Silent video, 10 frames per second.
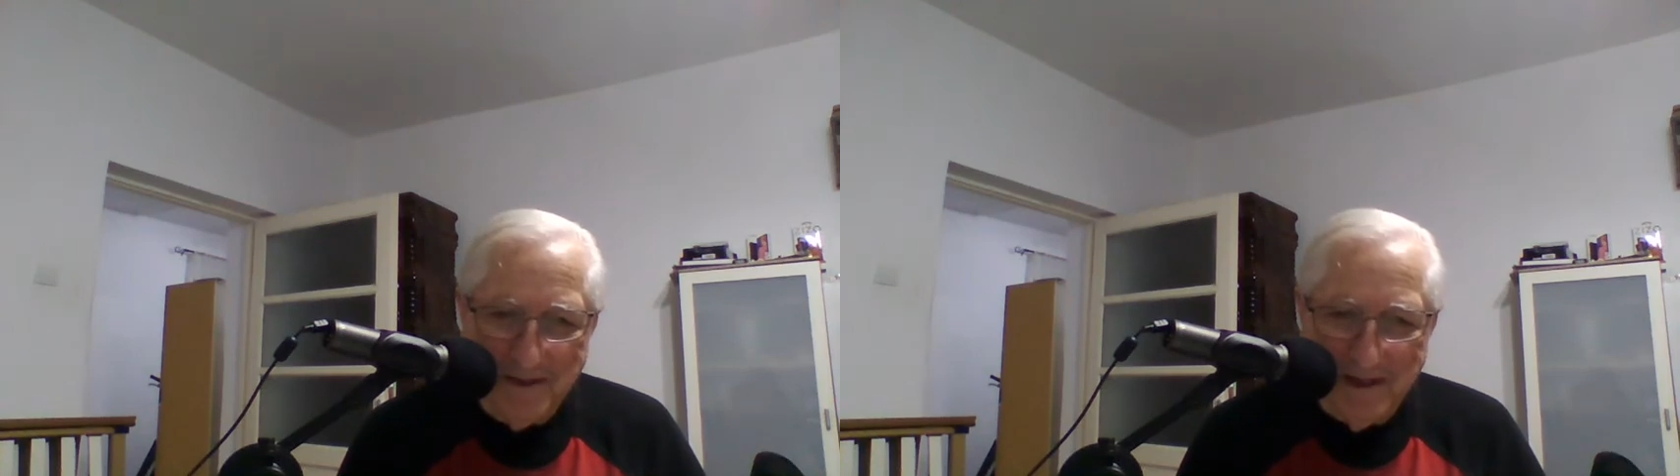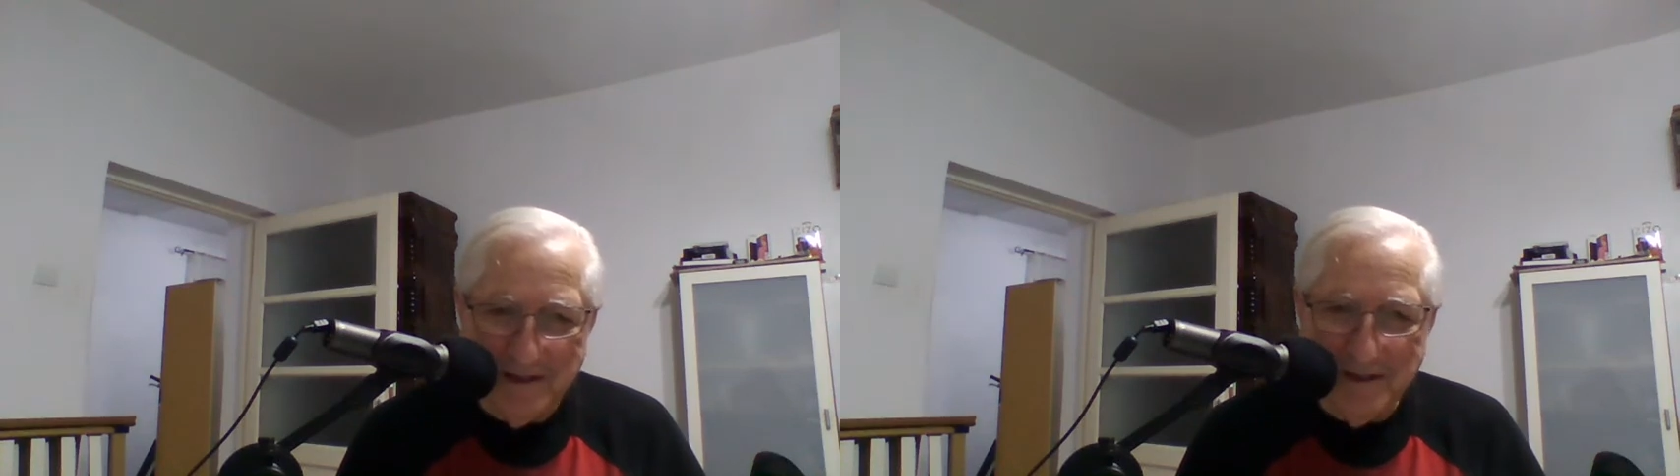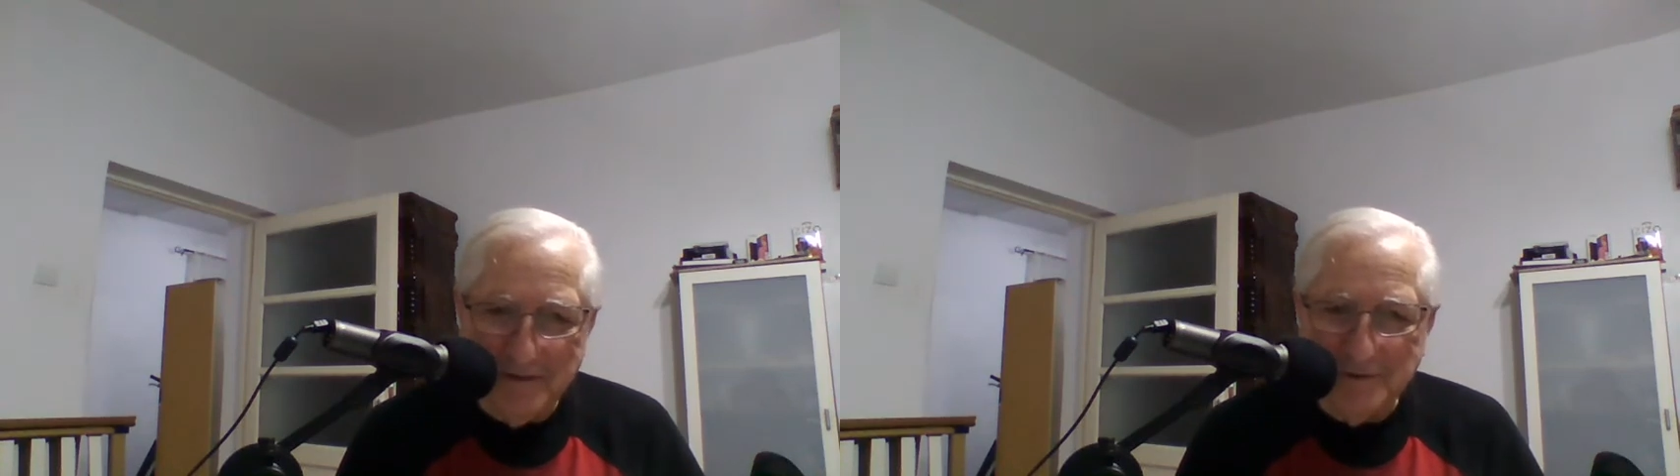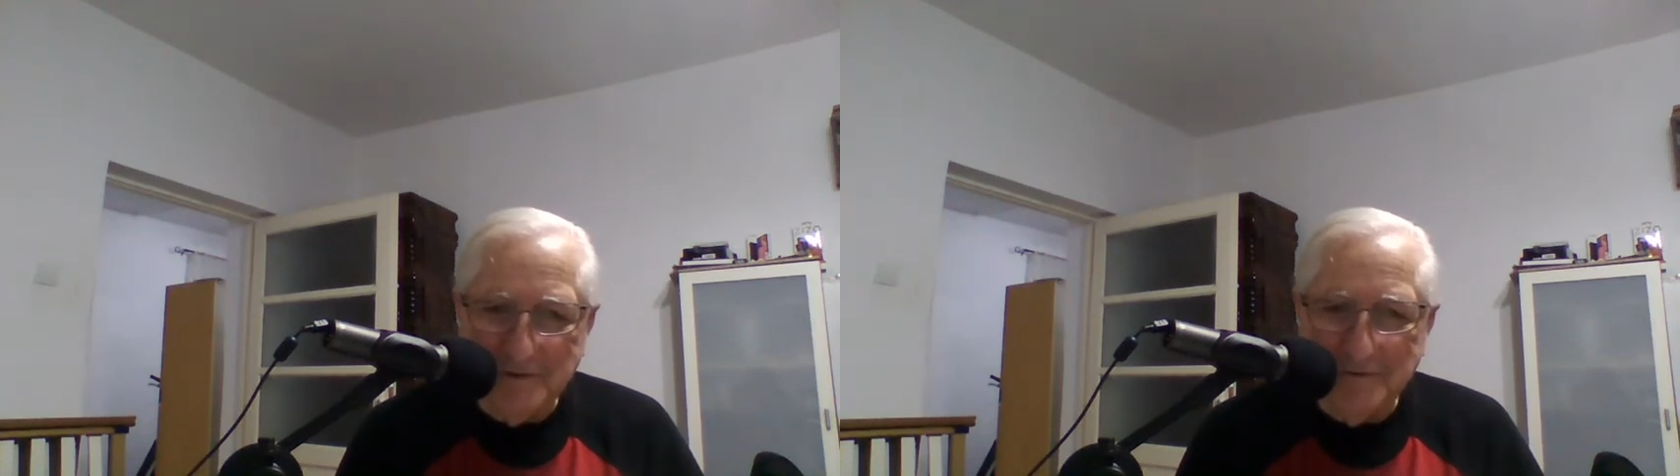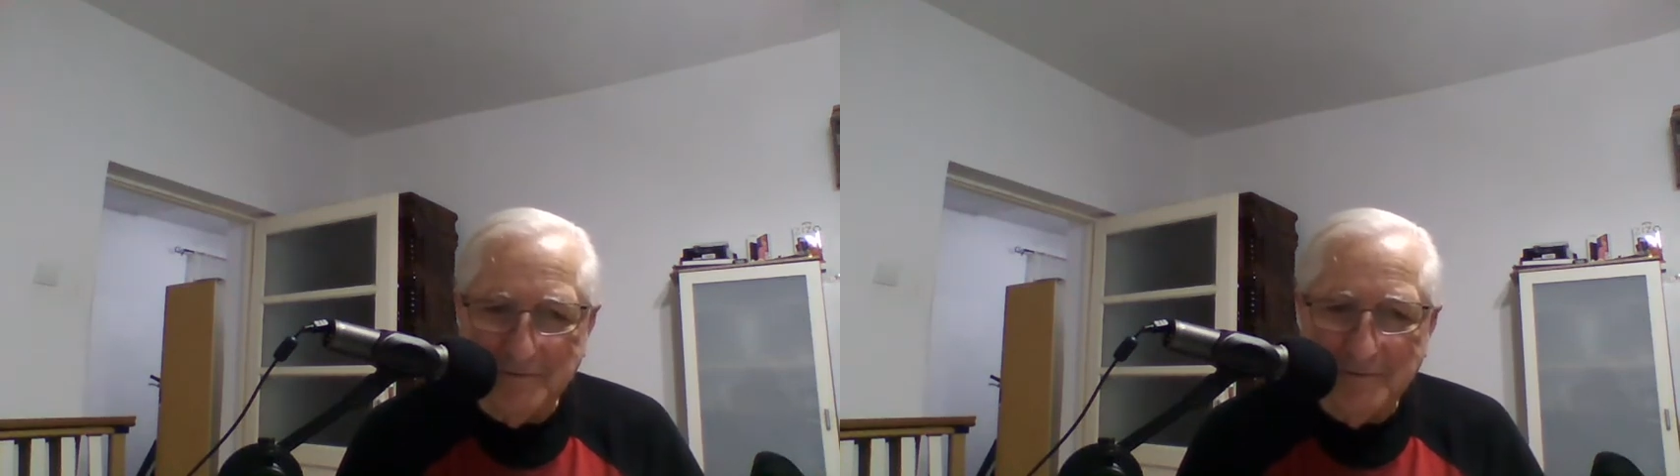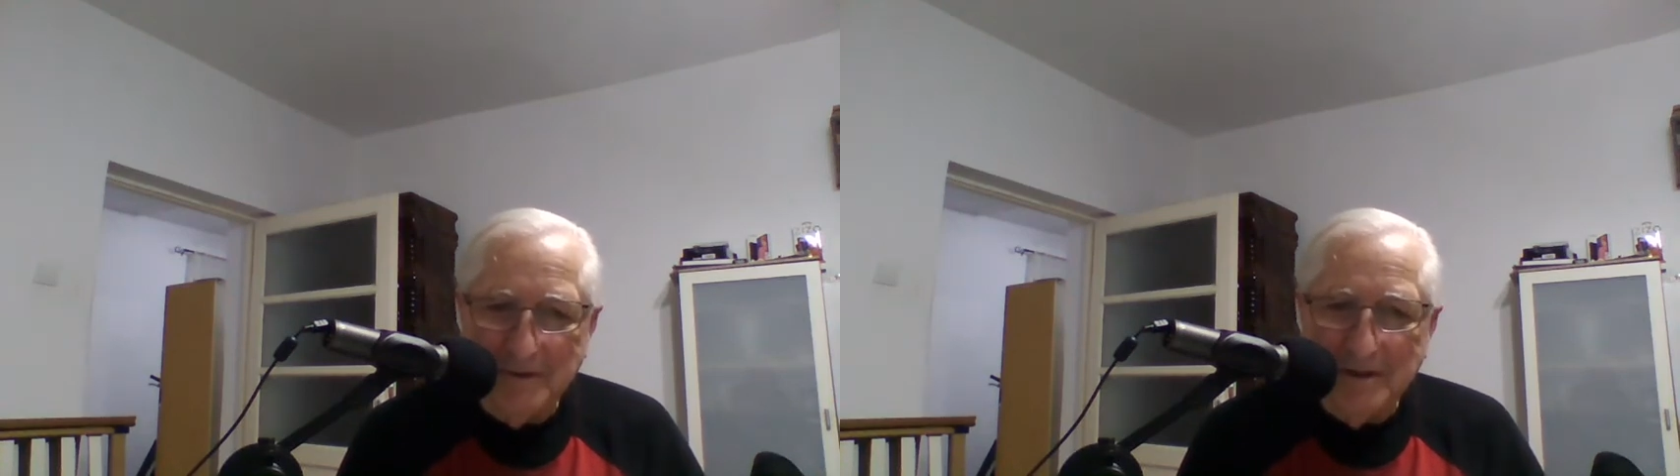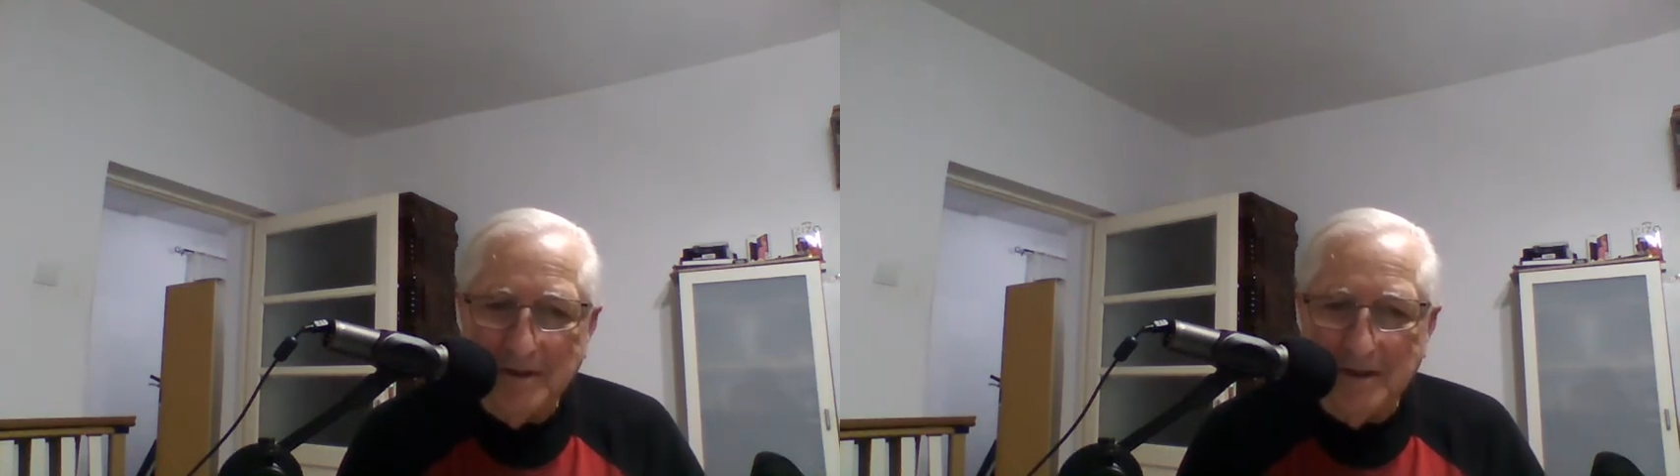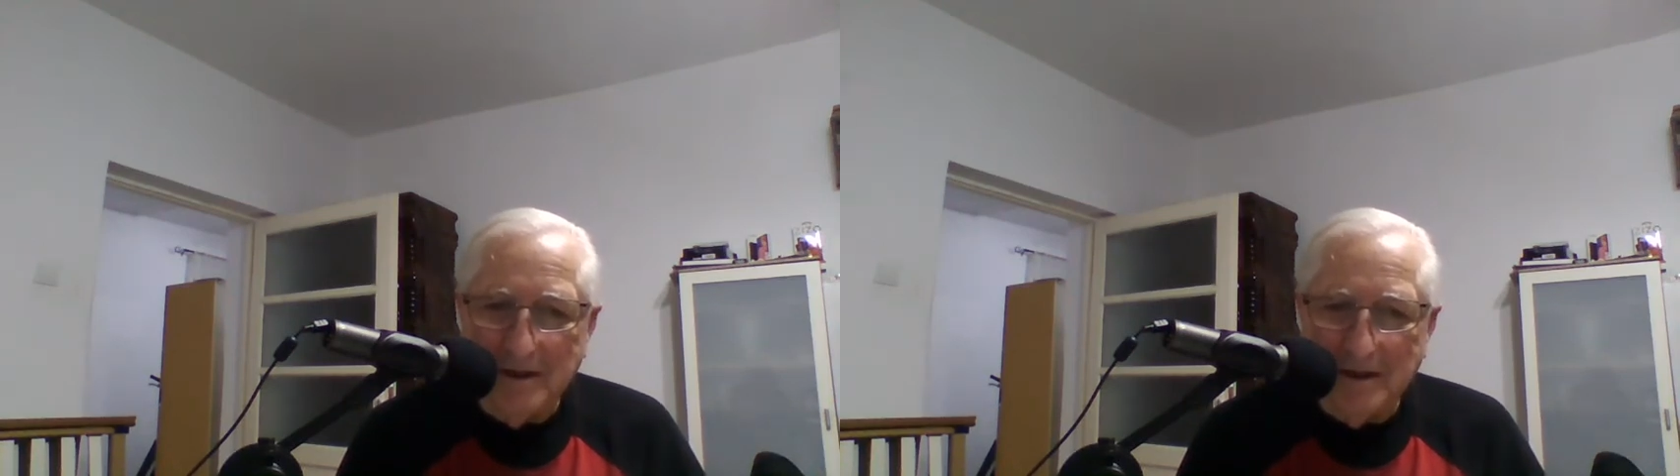He knows you.
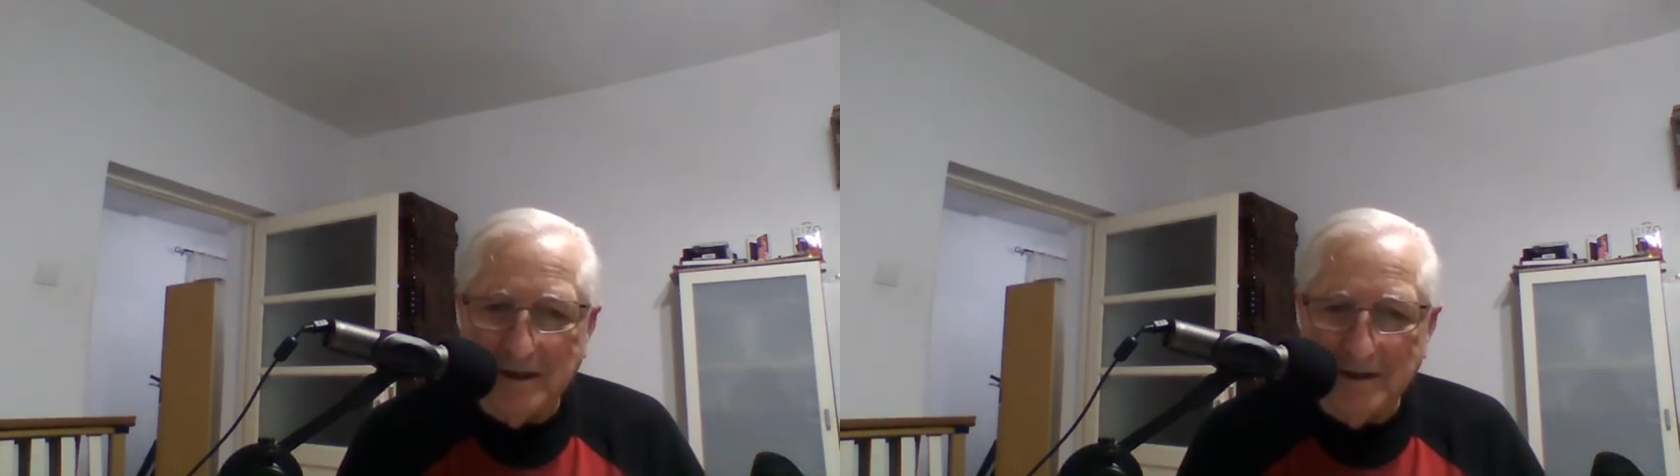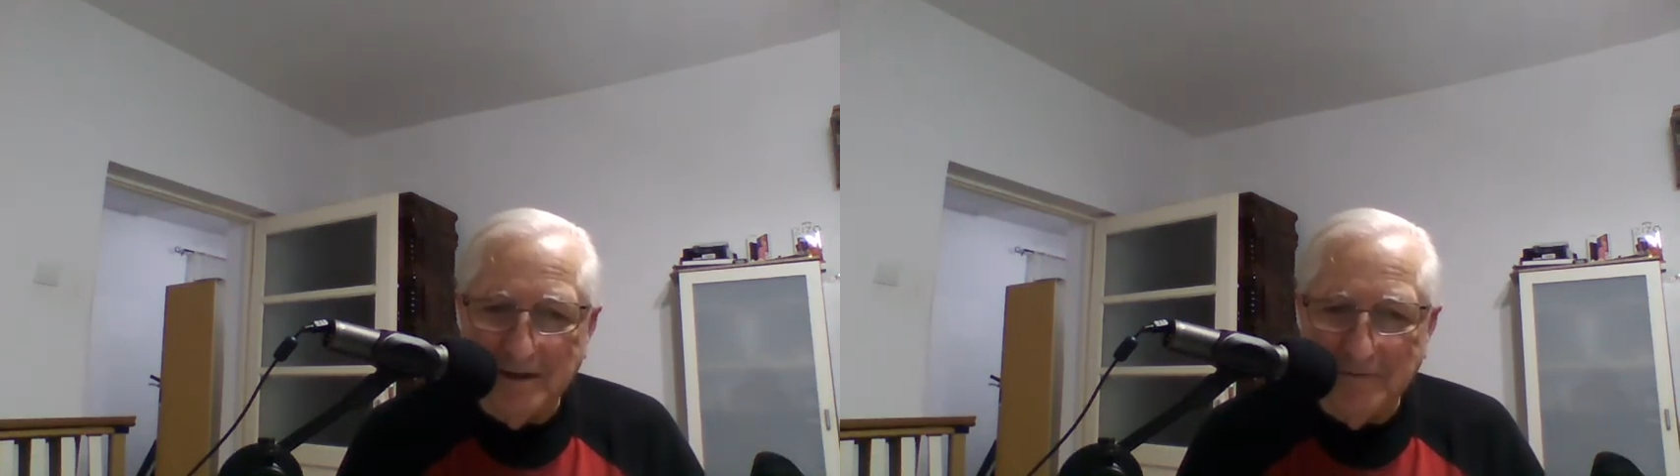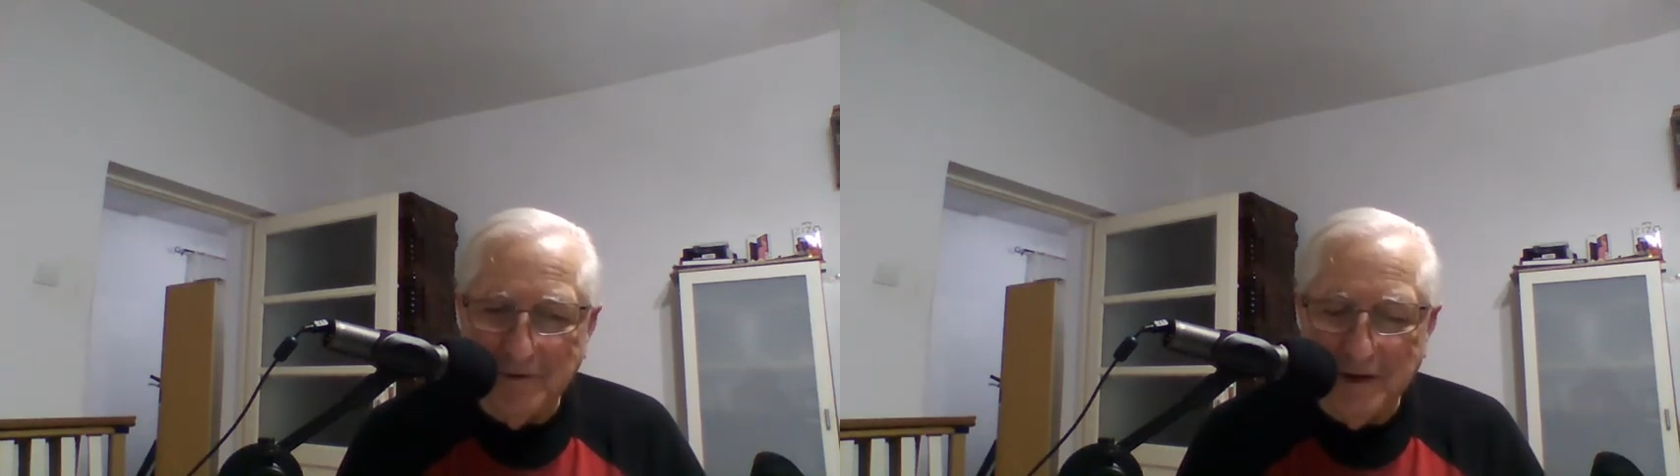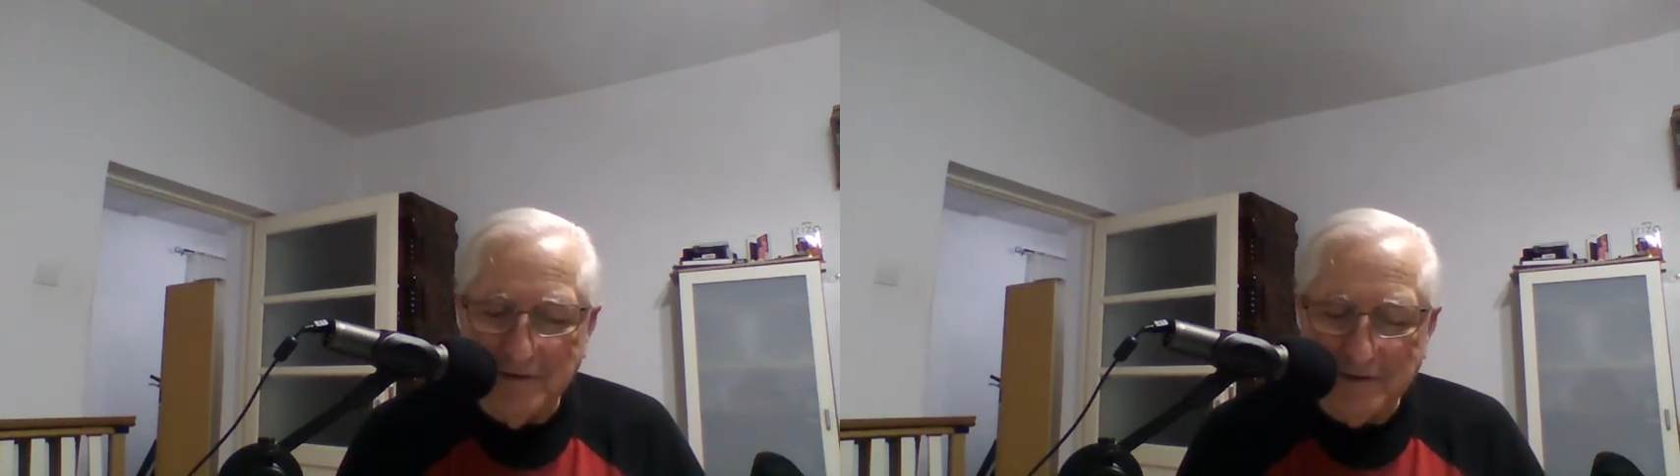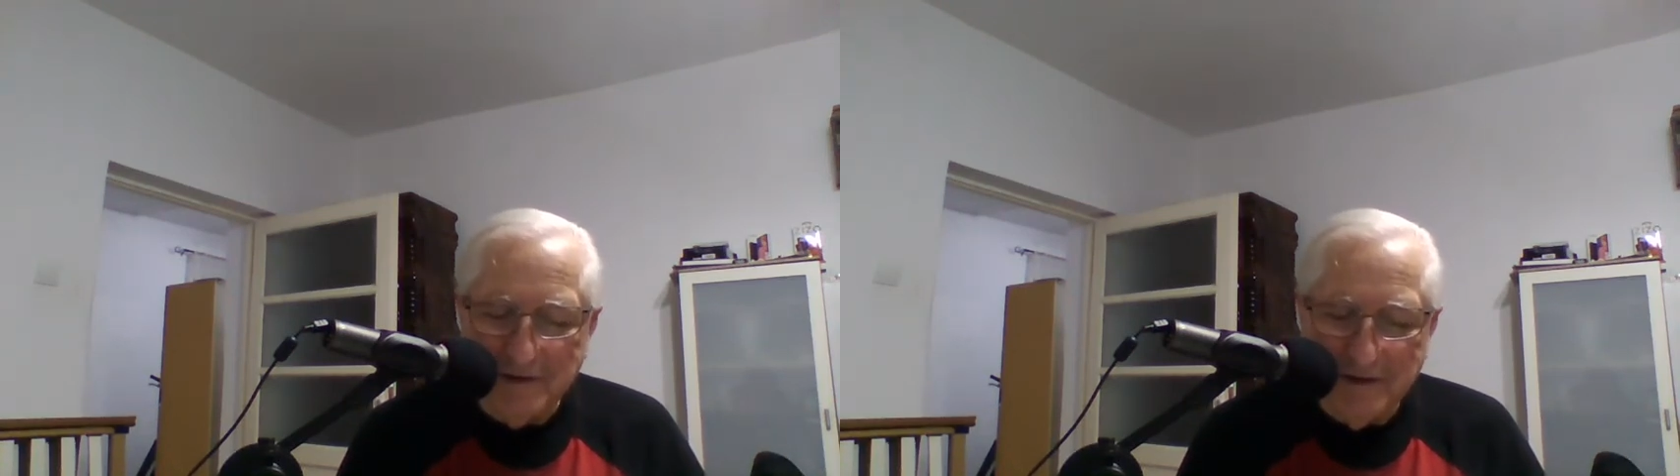If you're guilty,